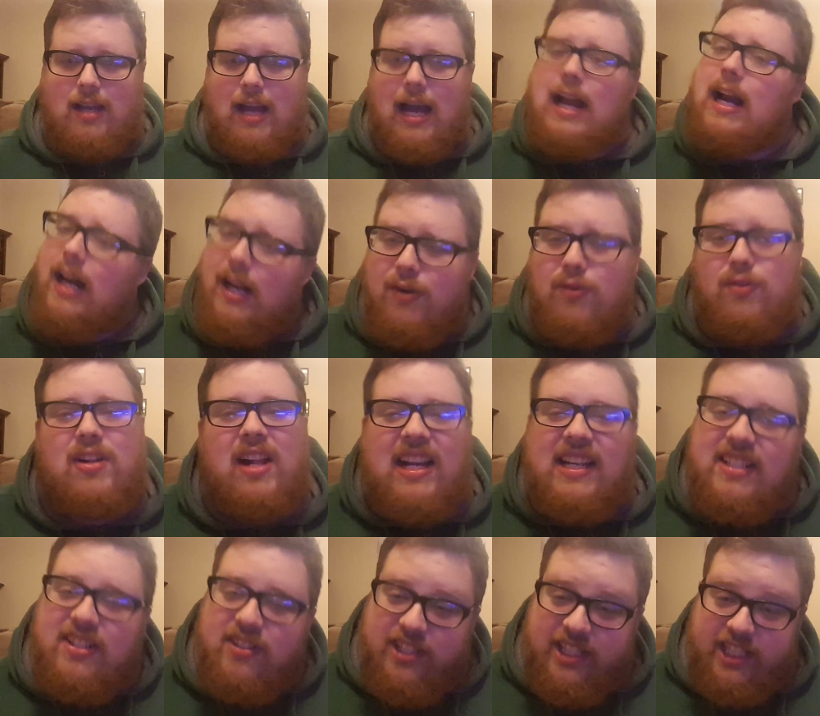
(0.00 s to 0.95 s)
and I don't
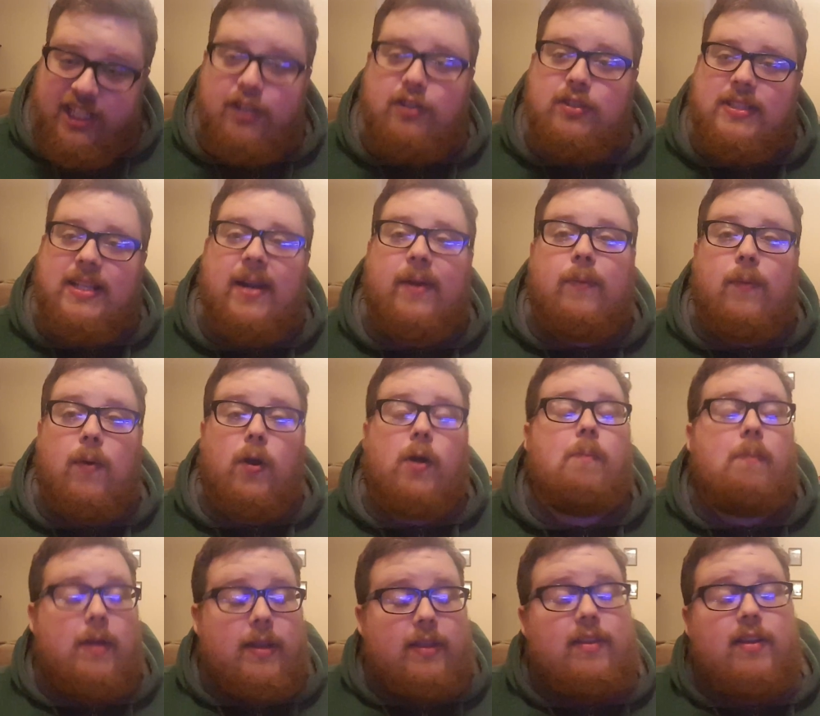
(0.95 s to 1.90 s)
like to use that
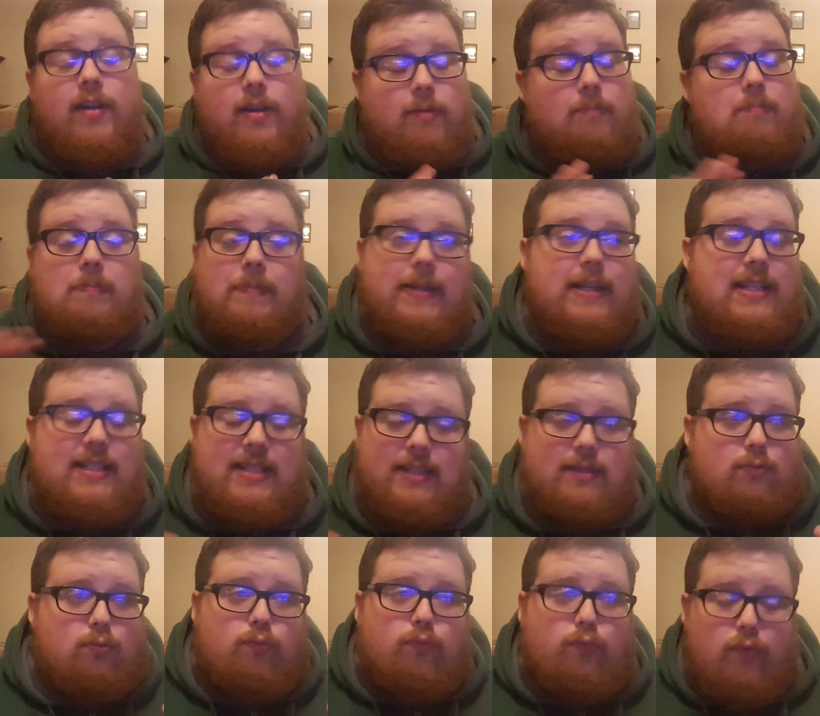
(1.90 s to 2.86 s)
word, but this
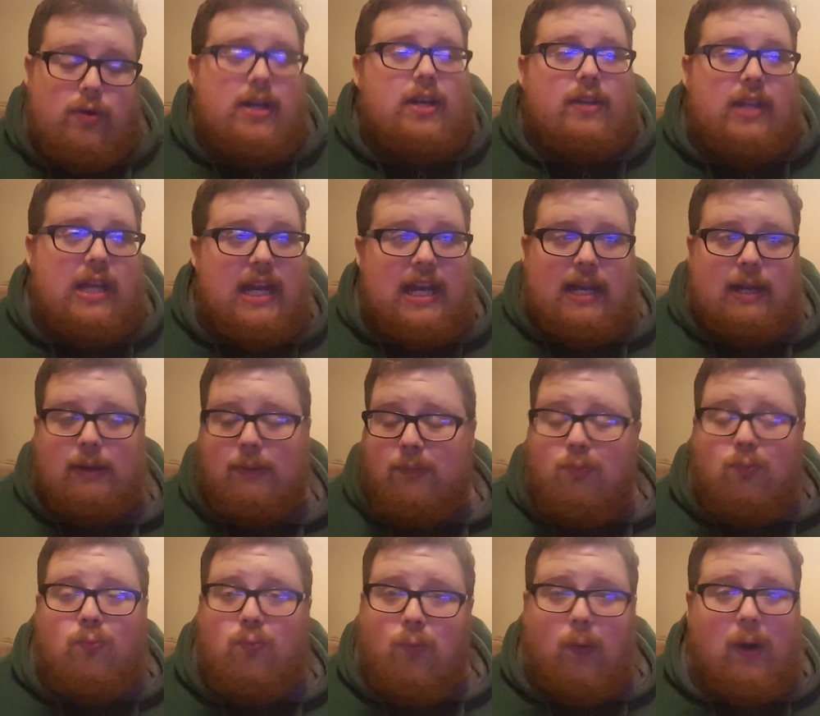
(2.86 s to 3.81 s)
is really
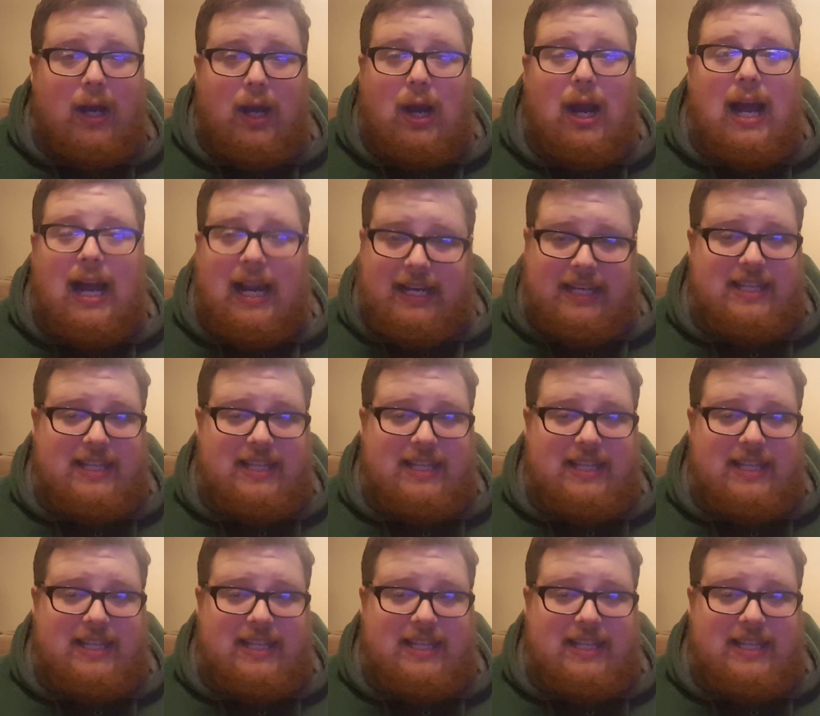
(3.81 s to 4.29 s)
where